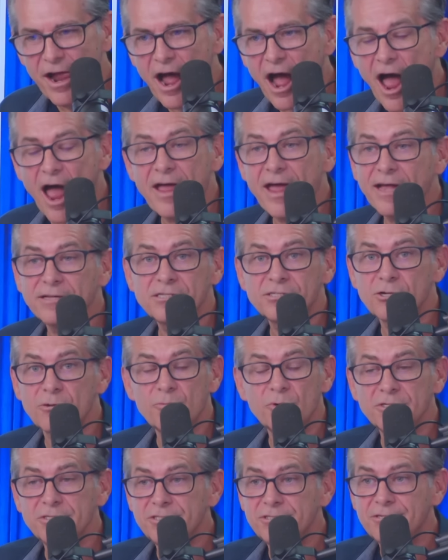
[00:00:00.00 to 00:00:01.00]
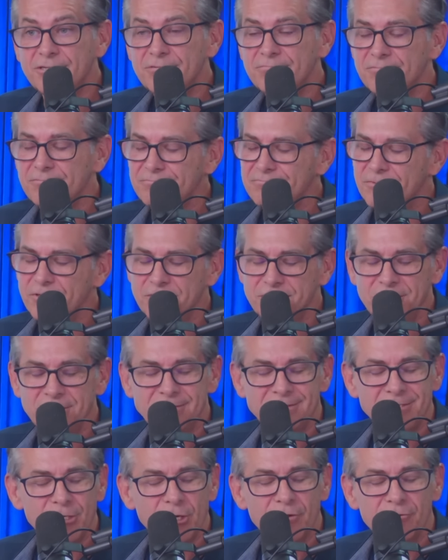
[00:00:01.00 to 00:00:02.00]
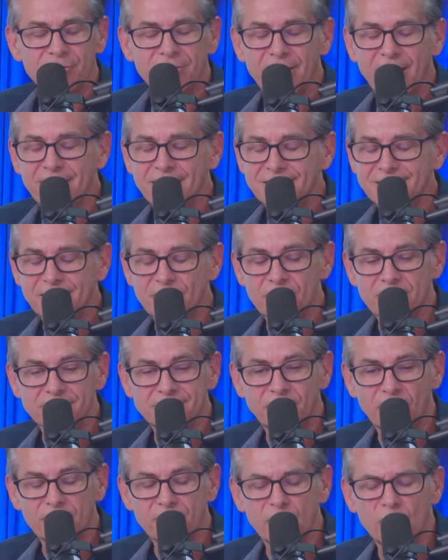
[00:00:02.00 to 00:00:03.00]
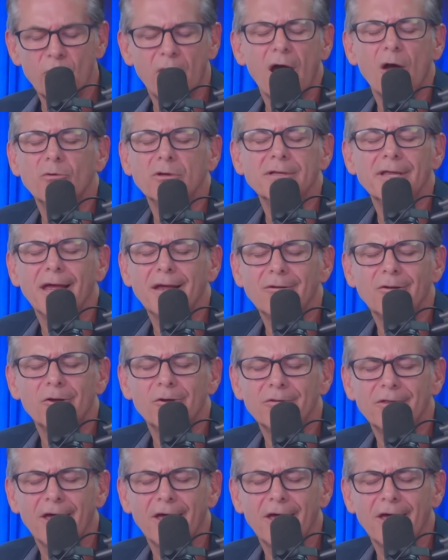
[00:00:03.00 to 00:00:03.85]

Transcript: I had someone just the other night at dinner tell me, why would they do